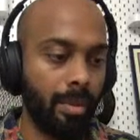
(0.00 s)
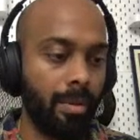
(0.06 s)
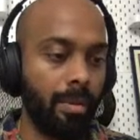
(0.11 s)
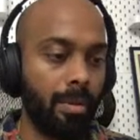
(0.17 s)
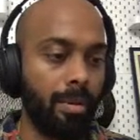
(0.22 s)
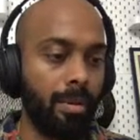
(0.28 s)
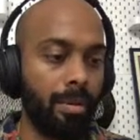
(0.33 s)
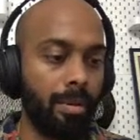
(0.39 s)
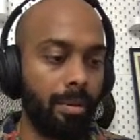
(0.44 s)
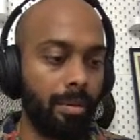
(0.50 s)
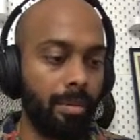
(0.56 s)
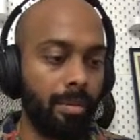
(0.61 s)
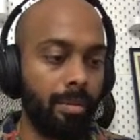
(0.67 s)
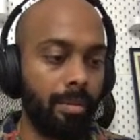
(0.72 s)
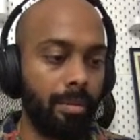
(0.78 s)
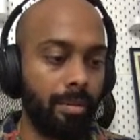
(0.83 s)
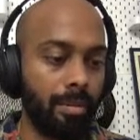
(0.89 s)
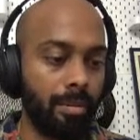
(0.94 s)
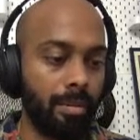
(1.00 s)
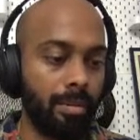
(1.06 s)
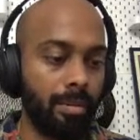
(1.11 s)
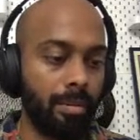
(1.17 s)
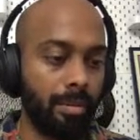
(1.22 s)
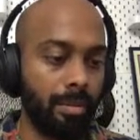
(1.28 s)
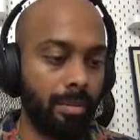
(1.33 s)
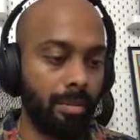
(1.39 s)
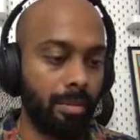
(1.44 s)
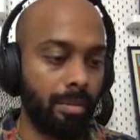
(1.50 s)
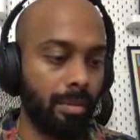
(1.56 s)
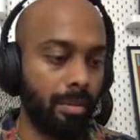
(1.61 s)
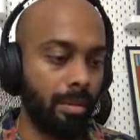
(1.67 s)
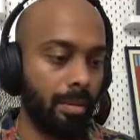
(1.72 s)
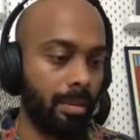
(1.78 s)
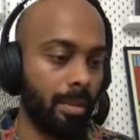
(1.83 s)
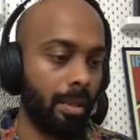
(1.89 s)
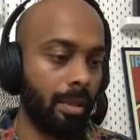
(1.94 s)
Oh,
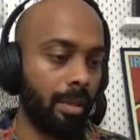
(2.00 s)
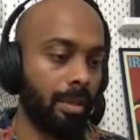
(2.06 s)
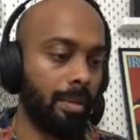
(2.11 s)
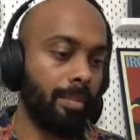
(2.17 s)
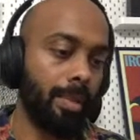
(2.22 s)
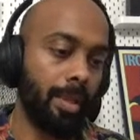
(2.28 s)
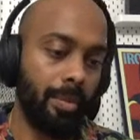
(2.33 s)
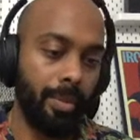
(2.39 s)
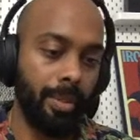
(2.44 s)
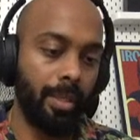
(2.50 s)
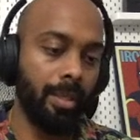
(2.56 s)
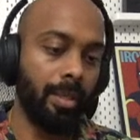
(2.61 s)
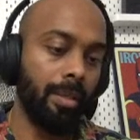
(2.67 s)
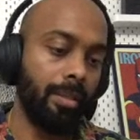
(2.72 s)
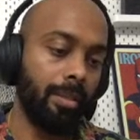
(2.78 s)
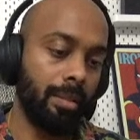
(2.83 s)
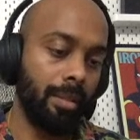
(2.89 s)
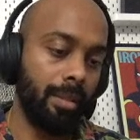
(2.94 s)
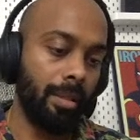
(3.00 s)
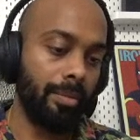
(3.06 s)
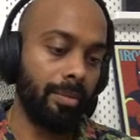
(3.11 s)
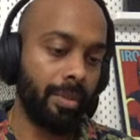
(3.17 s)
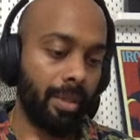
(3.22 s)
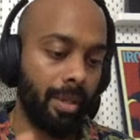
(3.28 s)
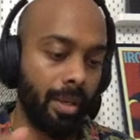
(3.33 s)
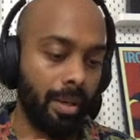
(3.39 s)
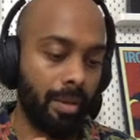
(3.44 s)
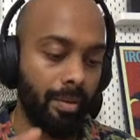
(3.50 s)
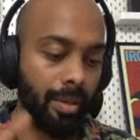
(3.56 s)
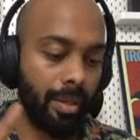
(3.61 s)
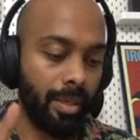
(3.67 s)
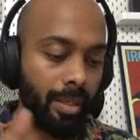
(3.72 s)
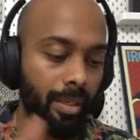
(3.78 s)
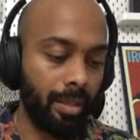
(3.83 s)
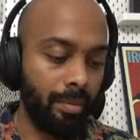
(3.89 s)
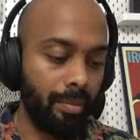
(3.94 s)
let me quickly see if I have
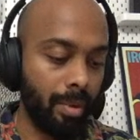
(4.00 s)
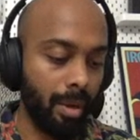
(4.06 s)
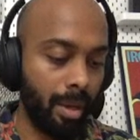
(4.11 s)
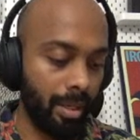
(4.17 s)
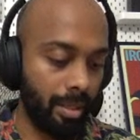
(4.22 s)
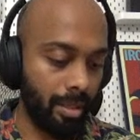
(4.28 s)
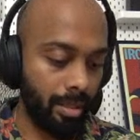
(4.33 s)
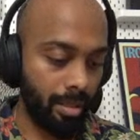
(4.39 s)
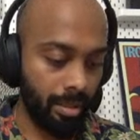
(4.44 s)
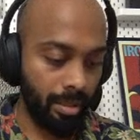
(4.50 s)
any invite.